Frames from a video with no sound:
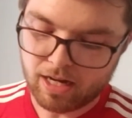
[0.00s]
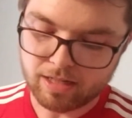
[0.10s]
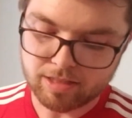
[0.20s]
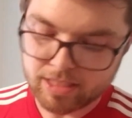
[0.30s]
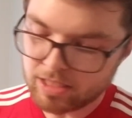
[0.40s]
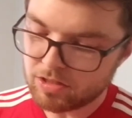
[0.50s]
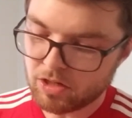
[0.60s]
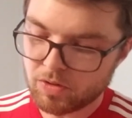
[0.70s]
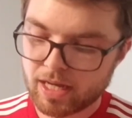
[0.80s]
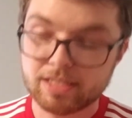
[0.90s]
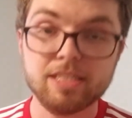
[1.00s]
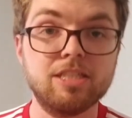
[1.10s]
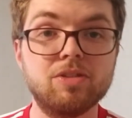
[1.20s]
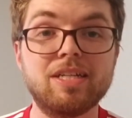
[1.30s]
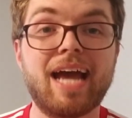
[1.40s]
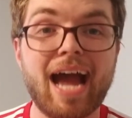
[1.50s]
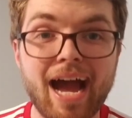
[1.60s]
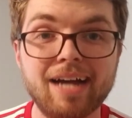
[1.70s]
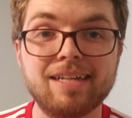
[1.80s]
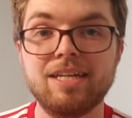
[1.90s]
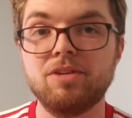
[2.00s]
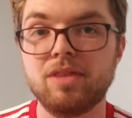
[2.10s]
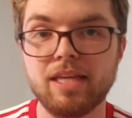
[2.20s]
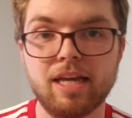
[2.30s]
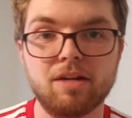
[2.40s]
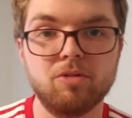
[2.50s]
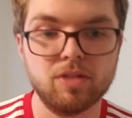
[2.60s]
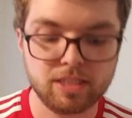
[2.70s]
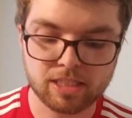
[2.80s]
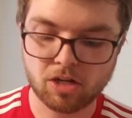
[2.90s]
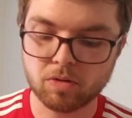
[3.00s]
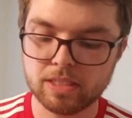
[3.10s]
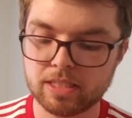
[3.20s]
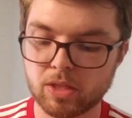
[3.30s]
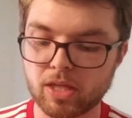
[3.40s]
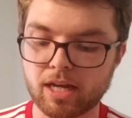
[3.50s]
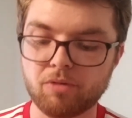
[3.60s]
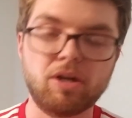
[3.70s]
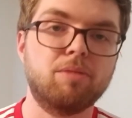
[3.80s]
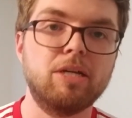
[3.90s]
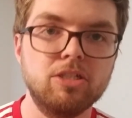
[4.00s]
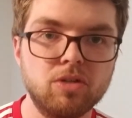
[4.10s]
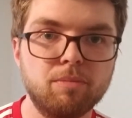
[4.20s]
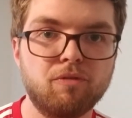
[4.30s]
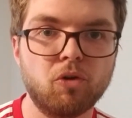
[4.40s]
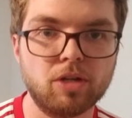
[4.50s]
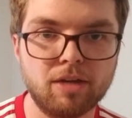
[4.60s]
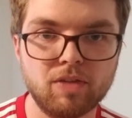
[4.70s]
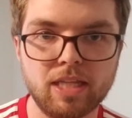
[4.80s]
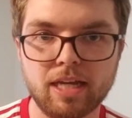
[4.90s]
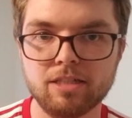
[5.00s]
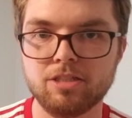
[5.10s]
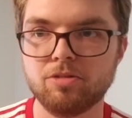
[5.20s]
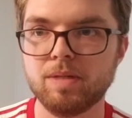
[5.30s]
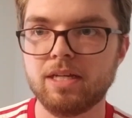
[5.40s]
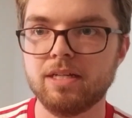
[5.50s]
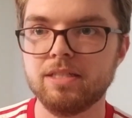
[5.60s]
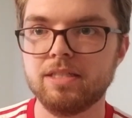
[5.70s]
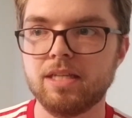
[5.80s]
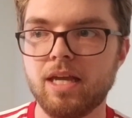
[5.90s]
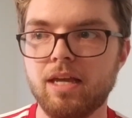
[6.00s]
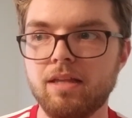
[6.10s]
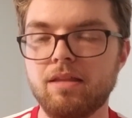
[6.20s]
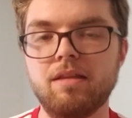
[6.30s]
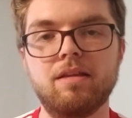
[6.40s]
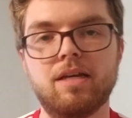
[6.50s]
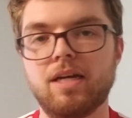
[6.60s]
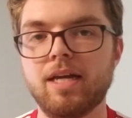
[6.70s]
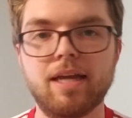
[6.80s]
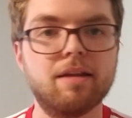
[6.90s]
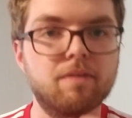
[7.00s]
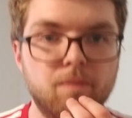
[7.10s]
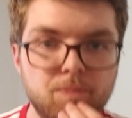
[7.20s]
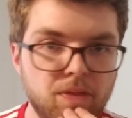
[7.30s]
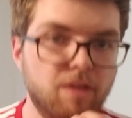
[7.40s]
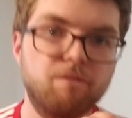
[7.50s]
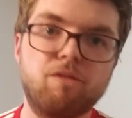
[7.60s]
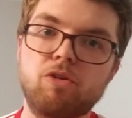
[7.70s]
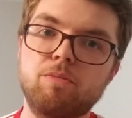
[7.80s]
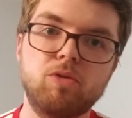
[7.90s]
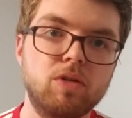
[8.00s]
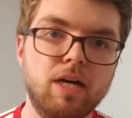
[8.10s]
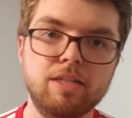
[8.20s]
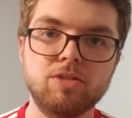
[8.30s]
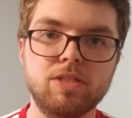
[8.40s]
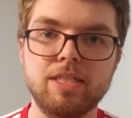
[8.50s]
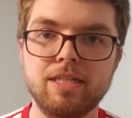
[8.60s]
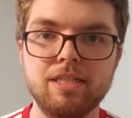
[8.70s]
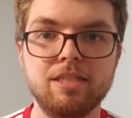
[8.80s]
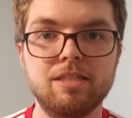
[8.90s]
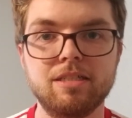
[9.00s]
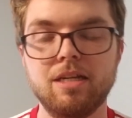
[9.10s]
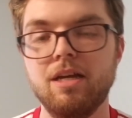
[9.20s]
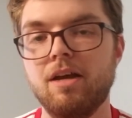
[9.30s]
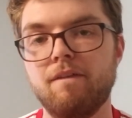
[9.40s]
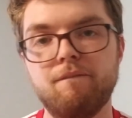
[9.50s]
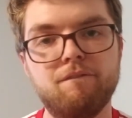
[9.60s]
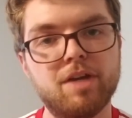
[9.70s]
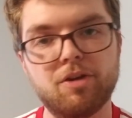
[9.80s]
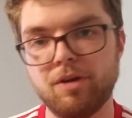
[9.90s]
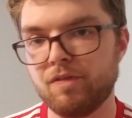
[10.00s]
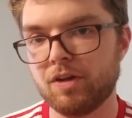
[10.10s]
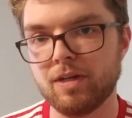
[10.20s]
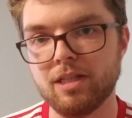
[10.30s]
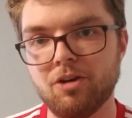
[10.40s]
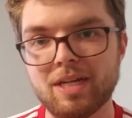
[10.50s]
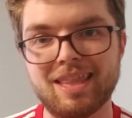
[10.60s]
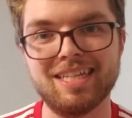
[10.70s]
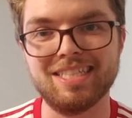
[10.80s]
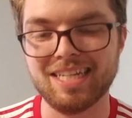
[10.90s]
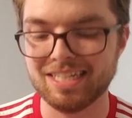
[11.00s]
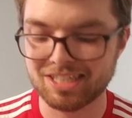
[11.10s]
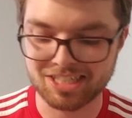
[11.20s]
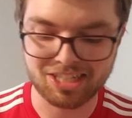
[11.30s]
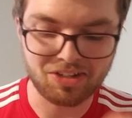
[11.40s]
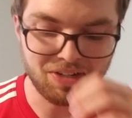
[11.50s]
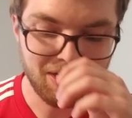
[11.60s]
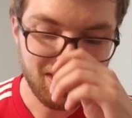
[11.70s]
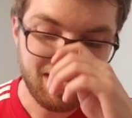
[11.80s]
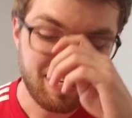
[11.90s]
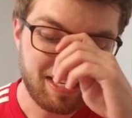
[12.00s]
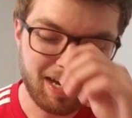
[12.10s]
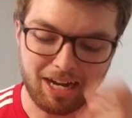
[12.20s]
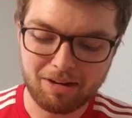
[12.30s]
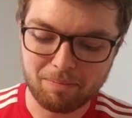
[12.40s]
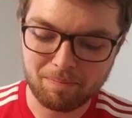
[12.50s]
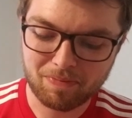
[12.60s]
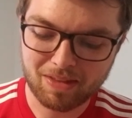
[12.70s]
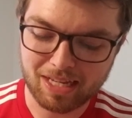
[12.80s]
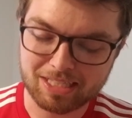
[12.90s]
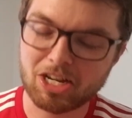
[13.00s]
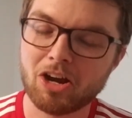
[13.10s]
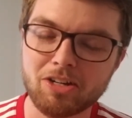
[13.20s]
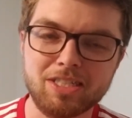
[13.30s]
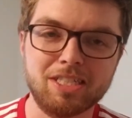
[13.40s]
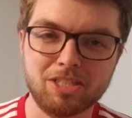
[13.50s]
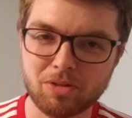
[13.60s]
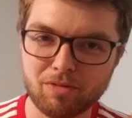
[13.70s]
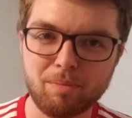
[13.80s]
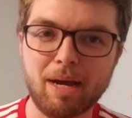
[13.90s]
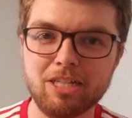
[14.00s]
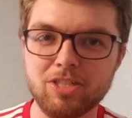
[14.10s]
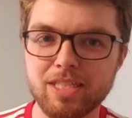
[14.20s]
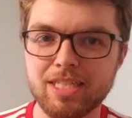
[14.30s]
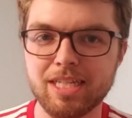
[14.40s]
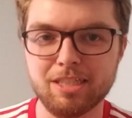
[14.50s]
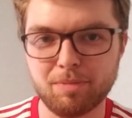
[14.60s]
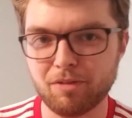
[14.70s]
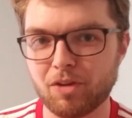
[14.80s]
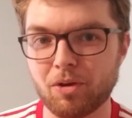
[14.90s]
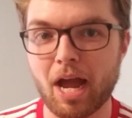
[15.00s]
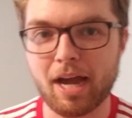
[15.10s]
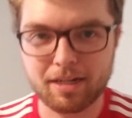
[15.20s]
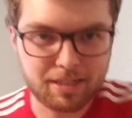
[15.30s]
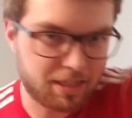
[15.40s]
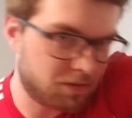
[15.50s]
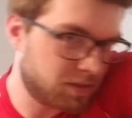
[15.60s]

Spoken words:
Still no guesses. You can act out the animal. This is always the thing I recommend doing before giving the answer, because, again, verbal understanding is very, very low at this age. So it's hard to sort of imagine these hints, but if you're acting out